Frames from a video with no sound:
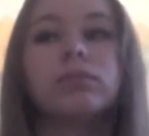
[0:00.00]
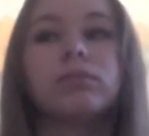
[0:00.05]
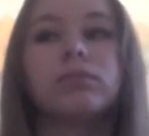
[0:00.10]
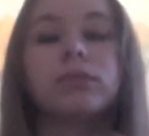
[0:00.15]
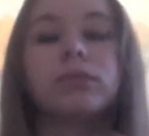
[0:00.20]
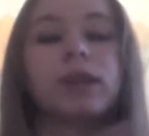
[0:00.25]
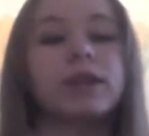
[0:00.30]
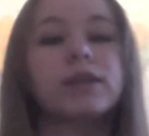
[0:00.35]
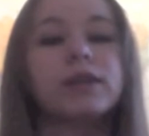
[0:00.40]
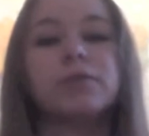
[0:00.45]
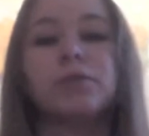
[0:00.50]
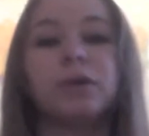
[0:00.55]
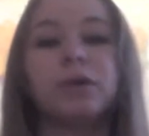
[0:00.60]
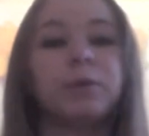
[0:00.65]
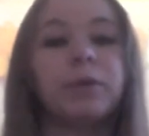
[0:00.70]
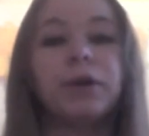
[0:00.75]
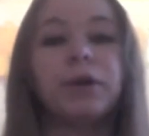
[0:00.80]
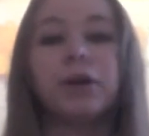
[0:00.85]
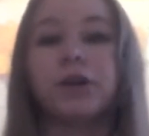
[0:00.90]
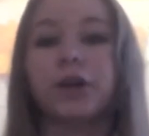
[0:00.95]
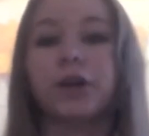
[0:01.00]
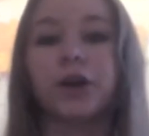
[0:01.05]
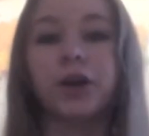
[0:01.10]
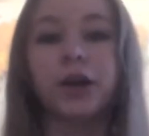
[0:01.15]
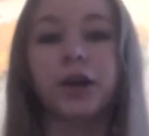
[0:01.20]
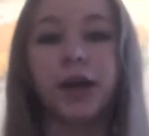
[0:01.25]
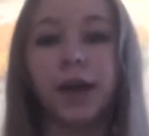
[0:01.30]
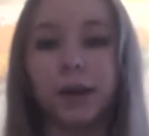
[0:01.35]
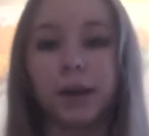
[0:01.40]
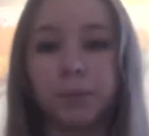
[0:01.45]
That's probably all you're gonna
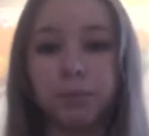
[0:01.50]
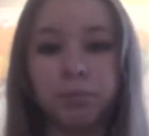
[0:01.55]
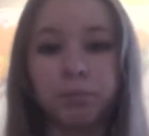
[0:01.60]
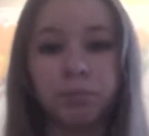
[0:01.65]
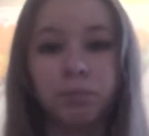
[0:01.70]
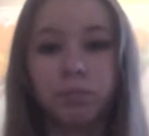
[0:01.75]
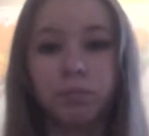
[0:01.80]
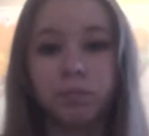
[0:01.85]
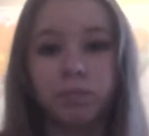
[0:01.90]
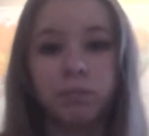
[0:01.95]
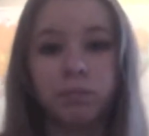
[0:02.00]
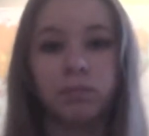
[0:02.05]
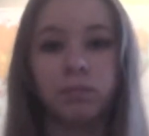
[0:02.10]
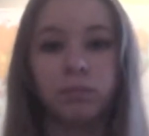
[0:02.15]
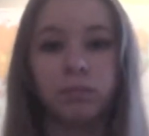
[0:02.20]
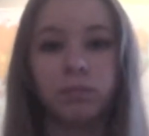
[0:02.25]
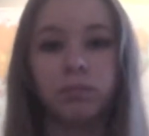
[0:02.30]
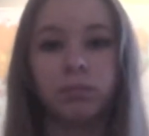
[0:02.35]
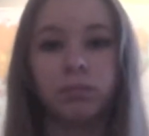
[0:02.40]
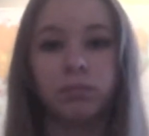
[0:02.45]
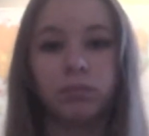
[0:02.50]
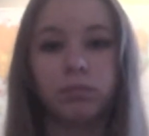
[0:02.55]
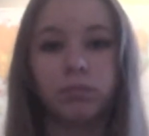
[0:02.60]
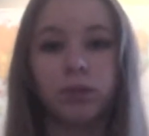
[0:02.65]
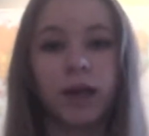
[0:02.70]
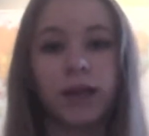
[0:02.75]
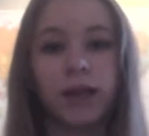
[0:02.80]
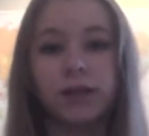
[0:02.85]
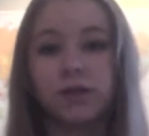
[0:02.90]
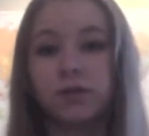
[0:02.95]
get.
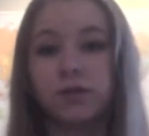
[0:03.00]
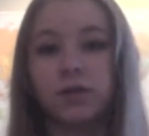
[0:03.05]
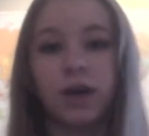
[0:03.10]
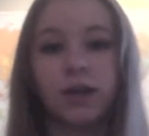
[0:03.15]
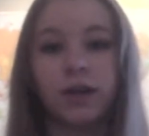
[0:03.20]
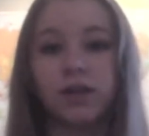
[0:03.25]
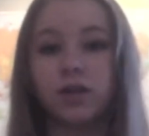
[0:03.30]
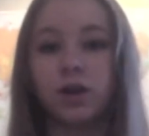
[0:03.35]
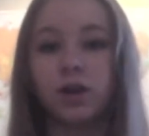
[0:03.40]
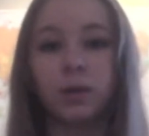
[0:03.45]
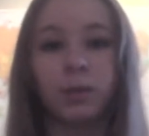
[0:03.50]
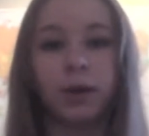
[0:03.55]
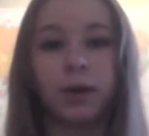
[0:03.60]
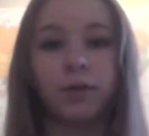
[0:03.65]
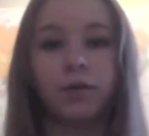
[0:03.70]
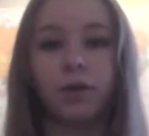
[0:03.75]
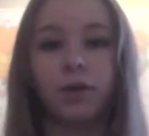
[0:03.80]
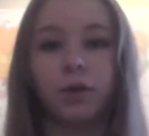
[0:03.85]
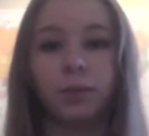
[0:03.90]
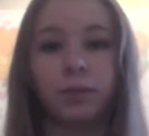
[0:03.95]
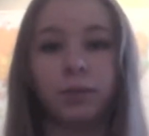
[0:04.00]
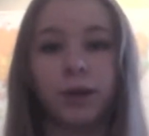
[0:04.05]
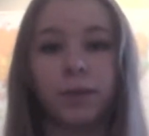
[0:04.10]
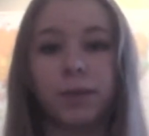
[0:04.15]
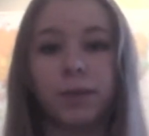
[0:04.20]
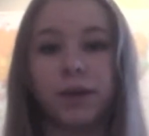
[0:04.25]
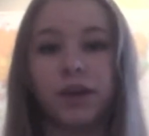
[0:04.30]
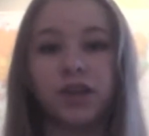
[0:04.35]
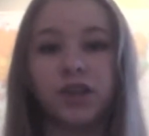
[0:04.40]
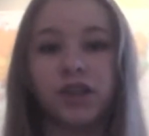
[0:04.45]
That's not my fault. Blame
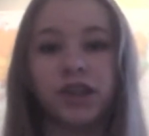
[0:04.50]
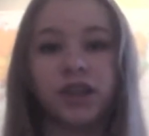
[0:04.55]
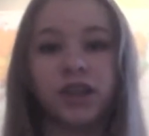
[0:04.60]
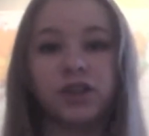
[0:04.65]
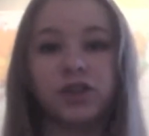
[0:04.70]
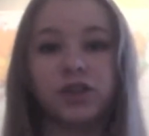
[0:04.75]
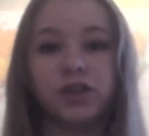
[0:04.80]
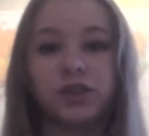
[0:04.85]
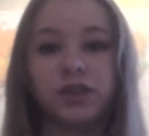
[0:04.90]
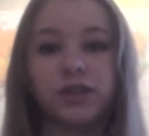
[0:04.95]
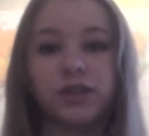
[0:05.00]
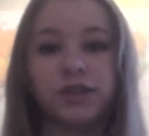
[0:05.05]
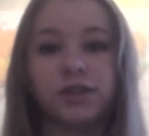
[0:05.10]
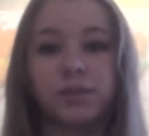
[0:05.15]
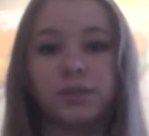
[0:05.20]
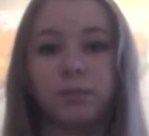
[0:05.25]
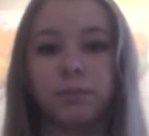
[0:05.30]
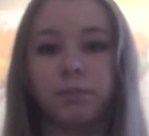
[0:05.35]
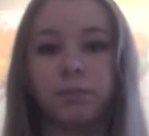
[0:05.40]
the education system.